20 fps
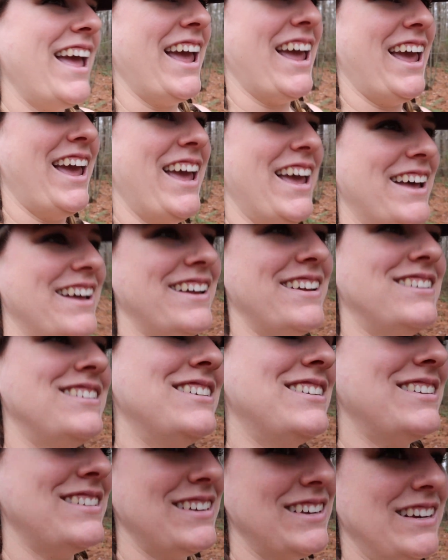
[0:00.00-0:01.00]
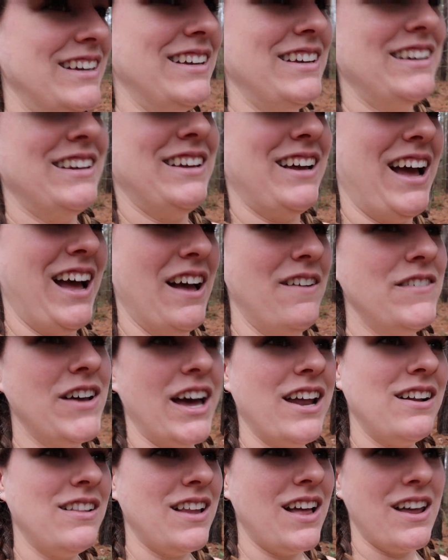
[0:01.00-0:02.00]
and I've
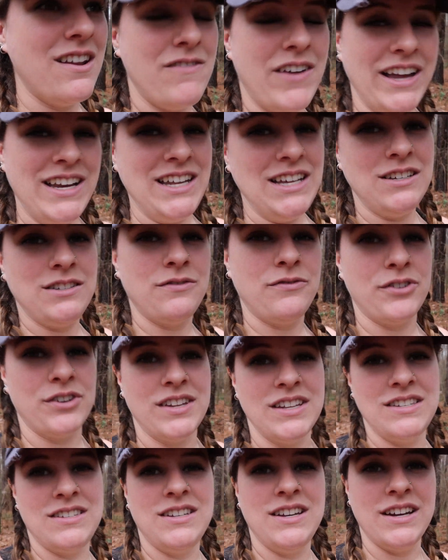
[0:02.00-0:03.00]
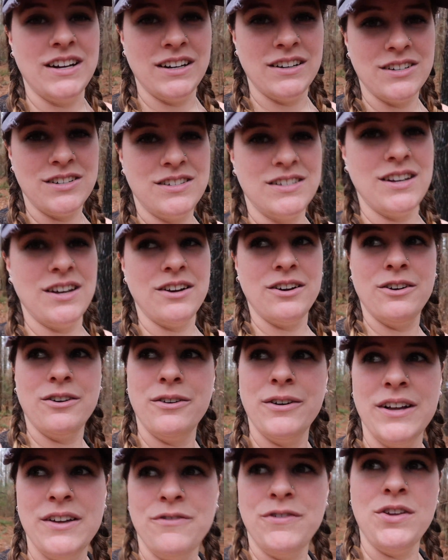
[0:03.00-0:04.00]
got a lot of ideas for this year.
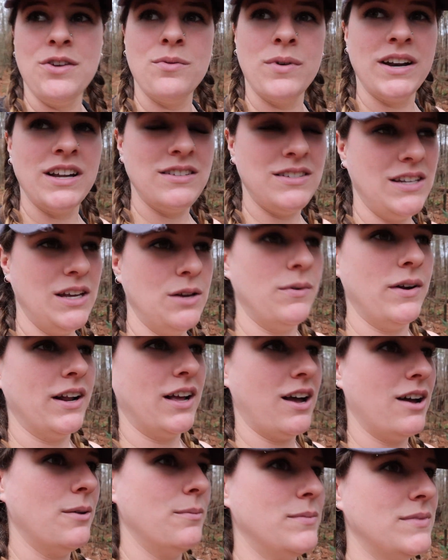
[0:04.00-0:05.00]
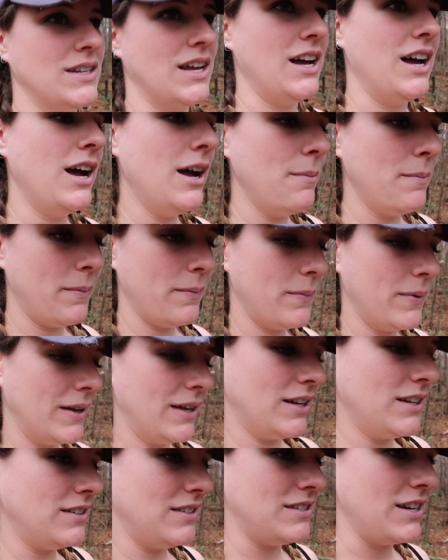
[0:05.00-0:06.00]
So if you want to see what comes up,
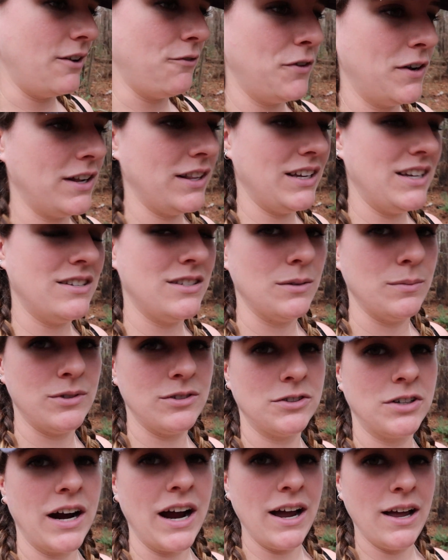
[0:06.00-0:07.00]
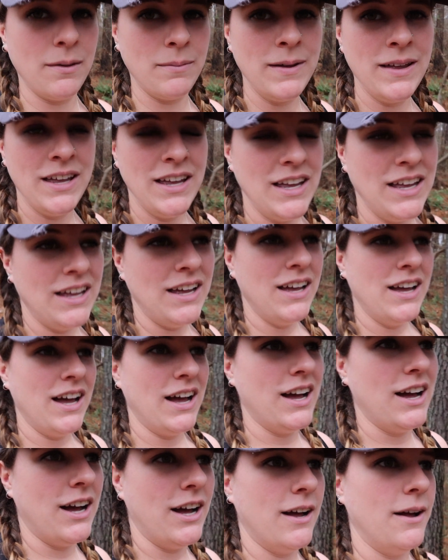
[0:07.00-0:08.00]
definitely subscribe,
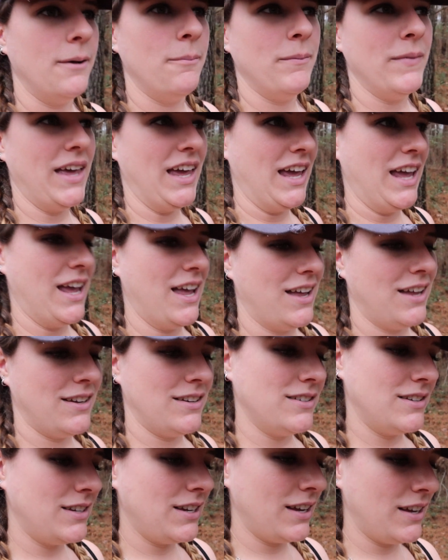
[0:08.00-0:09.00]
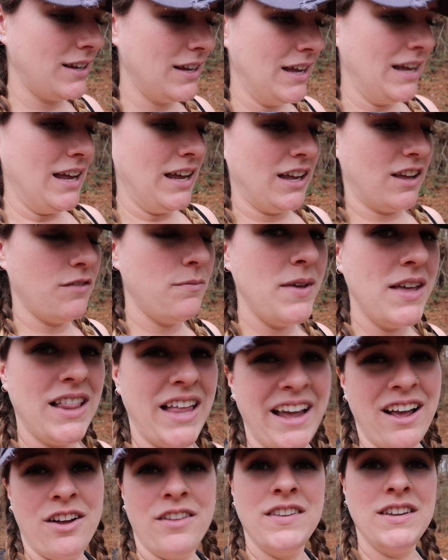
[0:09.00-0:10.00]
and give me a
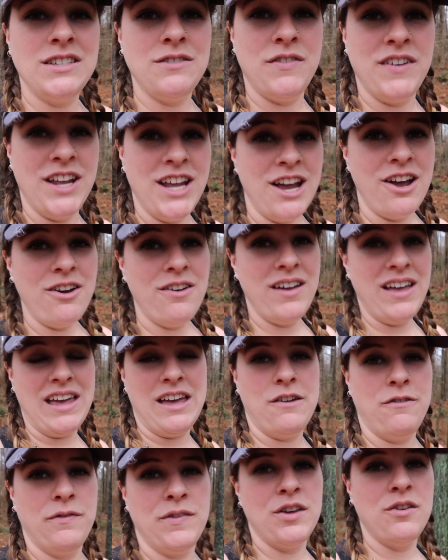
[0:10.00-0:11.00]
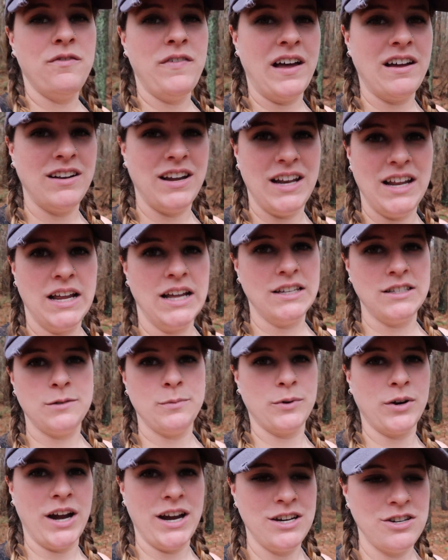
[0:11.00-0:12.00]
like on this video if you found any
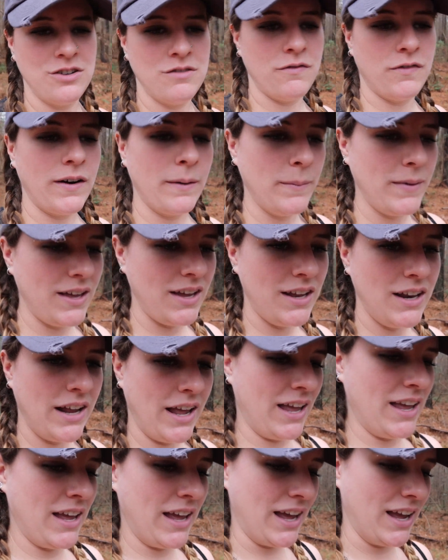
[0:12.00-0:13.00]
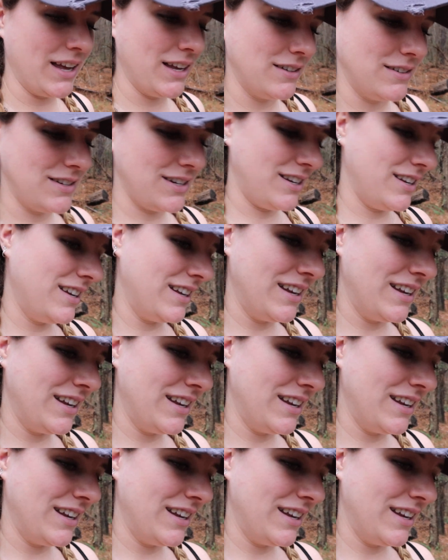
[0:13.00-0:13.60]
inspiration from it, and